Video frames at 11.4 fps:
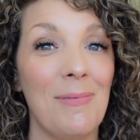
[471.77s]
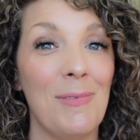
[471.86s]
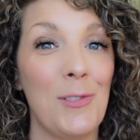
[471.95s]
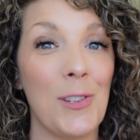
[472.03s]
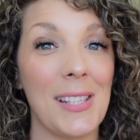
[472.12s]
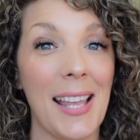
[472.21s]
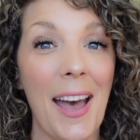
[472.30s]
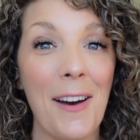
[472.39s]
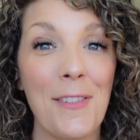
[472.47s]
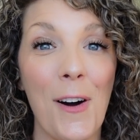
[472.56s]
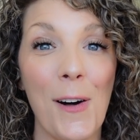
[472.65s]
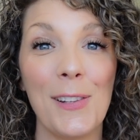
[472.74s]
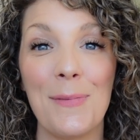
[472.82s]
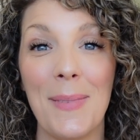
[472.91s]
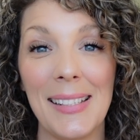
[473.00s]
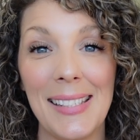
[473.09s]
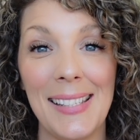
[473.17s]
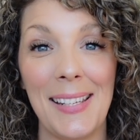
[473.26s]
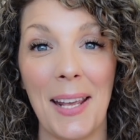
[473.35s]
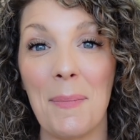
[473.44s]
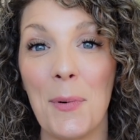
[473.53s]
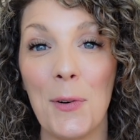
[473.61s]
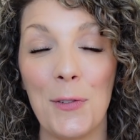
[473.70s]
just have all of my
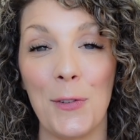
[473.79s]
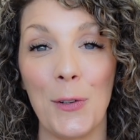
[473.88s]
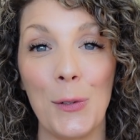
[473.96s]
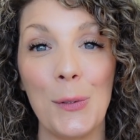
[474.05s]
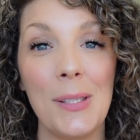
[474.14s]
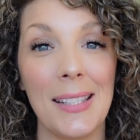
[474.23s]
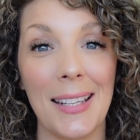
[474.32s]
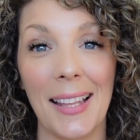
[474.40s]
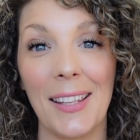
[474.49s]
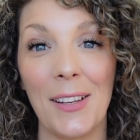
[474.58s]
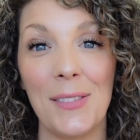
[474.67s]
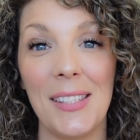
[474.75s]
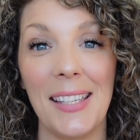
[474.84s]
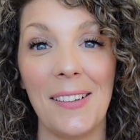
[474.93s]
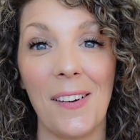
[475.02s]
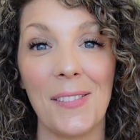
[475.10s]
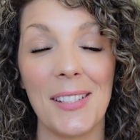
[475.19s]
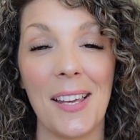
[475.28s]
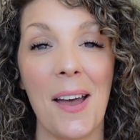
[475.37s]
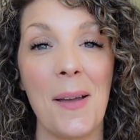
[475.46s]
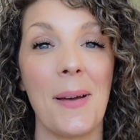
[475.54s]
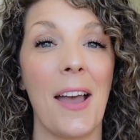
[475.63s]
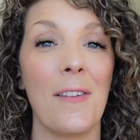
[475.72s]
staple foods that I love to eat all the
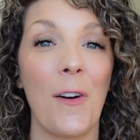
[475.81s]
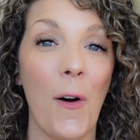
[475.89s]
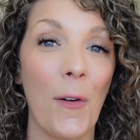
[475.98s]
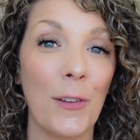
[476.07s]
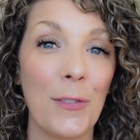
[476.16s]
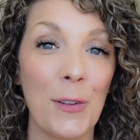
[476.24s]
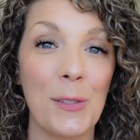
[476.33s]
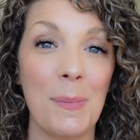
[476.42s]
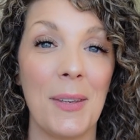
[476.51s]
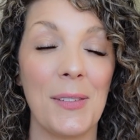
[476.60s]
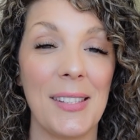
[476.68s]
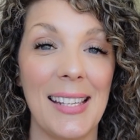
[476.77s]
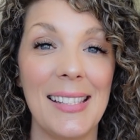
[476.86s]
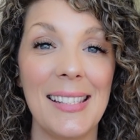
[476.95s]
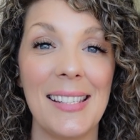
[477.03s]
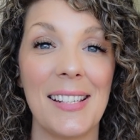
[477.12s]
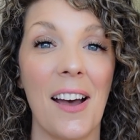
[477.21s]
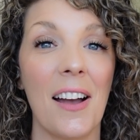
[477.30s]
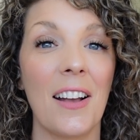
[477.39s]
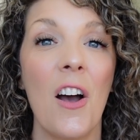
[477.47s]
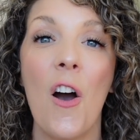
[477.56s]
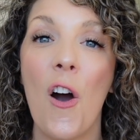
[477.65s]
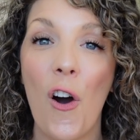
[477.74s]
time. I have all of those meals in stock
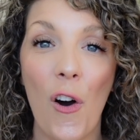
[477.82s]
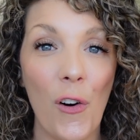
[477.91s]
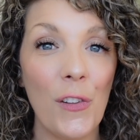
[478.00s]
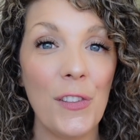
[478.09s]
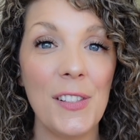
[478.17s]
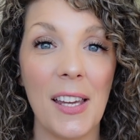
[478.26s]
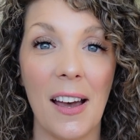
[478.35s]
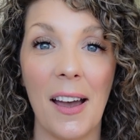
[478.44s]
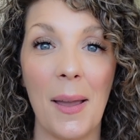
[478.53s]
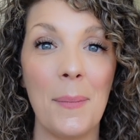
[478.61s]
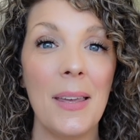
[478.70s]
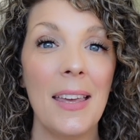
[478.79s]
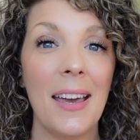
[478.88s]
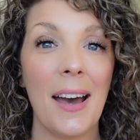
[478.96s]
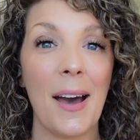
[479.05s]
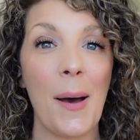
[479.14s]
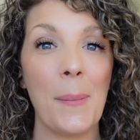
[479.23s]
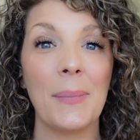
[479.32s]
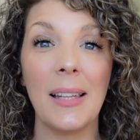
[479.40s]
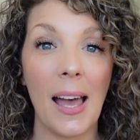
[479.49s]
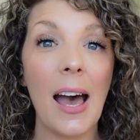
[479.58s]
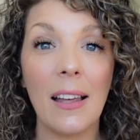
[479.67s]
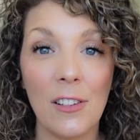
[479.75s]
all the time.
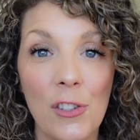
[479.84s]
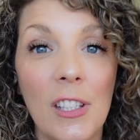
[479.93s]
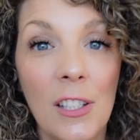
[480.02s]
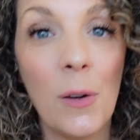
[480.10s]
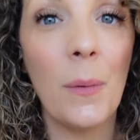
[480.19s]
Actually, you know